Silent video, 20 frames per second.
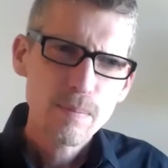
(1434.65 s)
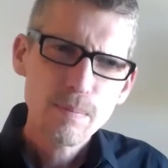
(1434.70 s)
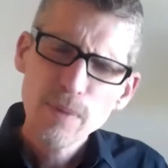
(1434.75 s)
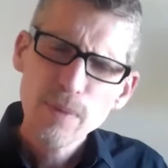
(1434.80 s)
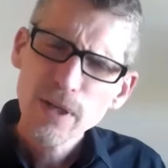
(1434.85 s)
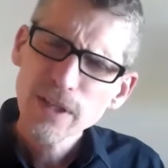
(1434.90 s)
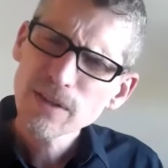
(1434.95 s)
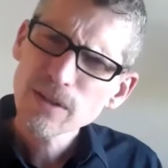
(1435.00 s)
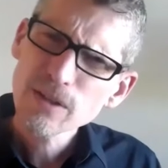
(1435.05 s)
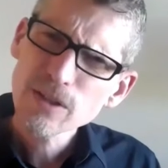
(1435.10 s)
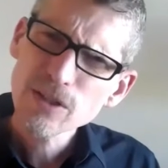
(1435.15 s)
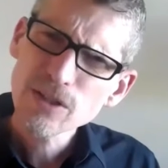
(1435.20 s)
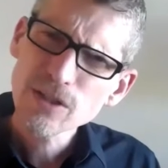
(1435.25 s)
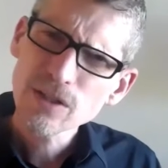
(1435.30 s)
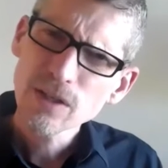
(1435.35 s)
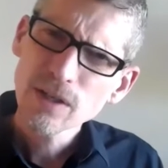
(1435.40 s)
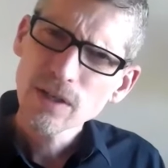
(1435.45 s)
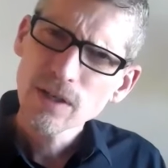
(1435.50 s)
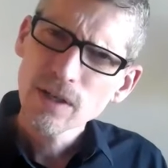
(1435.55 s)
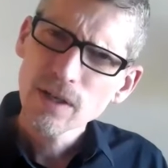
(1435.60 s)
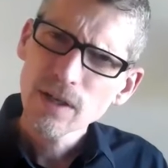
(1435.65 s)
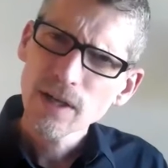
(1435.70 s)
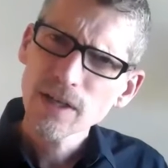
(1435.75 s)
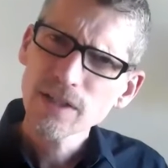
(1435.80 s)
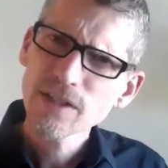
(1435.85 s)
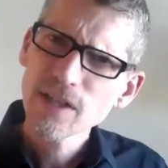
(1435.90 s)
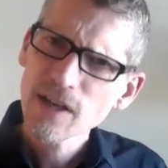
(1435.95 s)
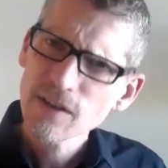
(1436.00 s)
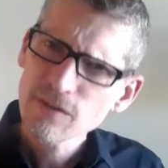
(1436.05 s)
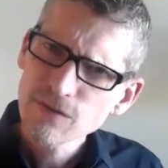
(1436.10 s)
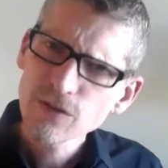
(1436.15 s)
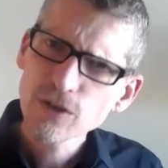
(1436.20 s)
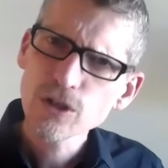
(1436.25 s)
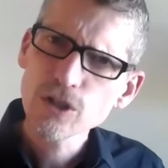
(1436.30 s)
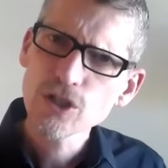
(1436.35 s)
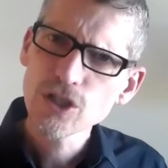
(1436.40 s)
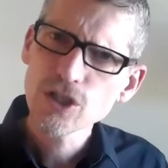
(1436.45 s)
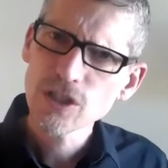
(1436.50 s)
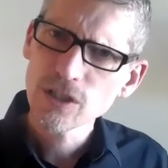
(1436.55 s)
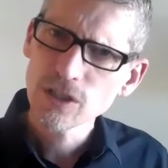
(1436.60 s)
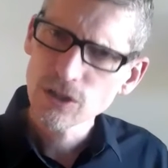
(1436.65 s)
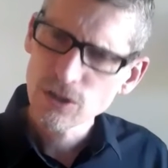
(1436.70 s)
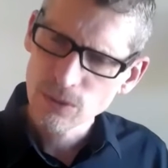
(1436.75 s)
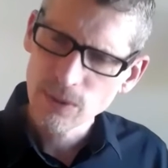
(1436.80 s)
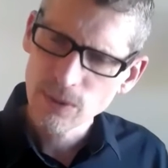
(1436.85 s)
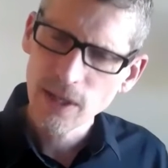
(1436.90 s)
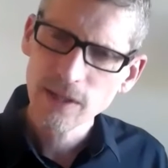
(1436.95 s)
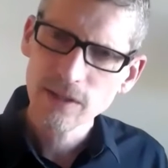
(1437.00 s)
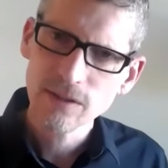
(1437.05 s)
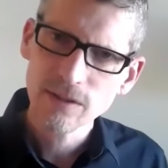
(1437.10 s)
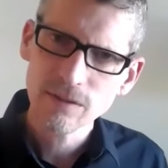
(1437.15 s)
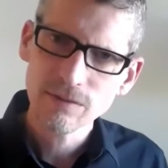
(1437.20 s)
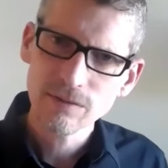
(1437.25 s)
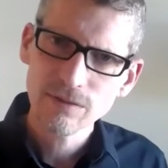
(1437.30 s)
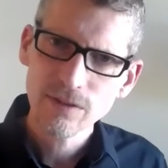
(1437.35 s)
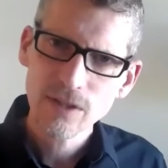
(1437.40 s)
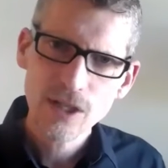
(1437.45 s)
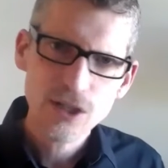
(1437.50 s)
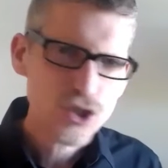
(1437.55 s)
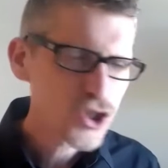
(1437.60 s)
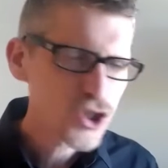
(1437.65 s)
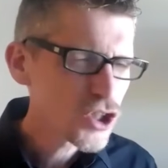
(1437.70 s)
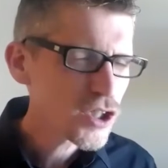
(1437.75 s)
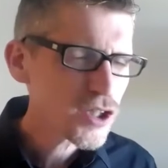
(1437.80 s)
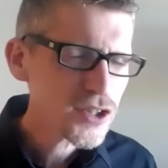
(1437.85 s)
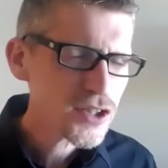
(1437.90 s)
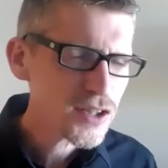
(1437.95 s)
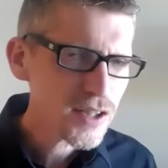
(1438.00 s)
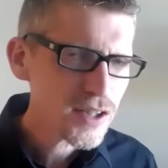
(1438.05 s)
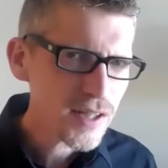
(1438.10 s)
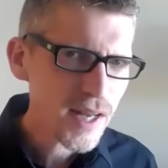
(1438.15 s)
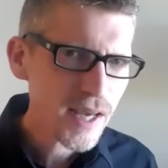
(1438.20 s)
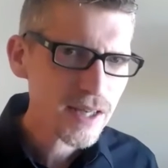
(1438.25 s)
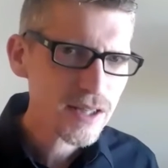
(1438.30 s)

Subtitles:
But there's a diverging directive in just the